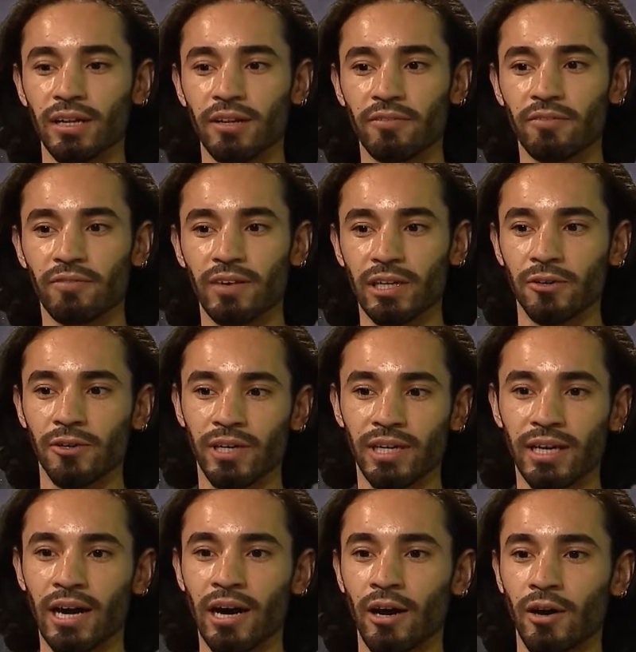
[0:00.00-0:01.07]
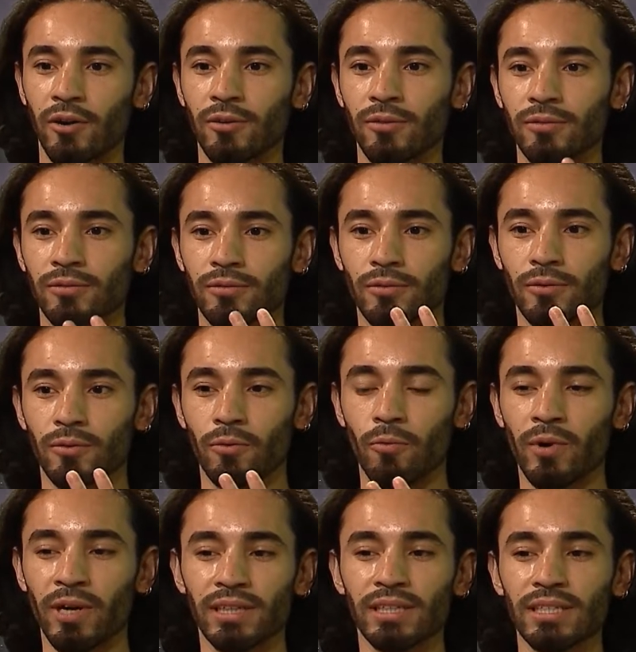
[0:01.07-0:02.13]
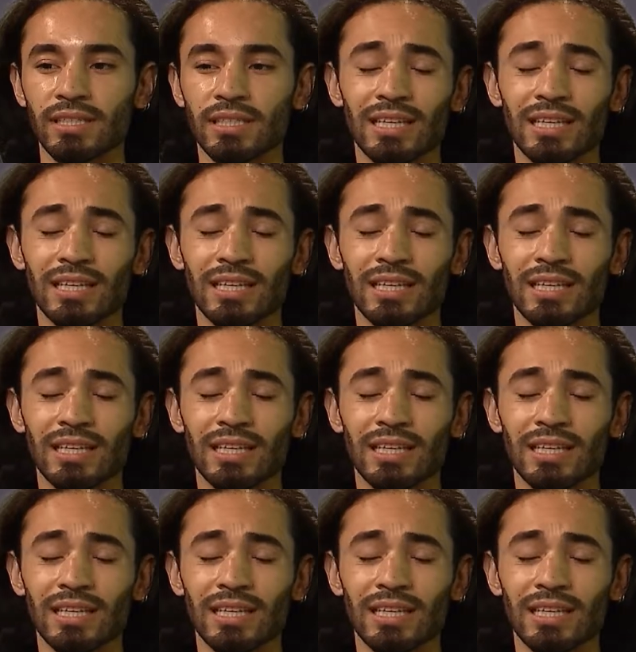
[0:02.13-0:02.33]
figuring out what these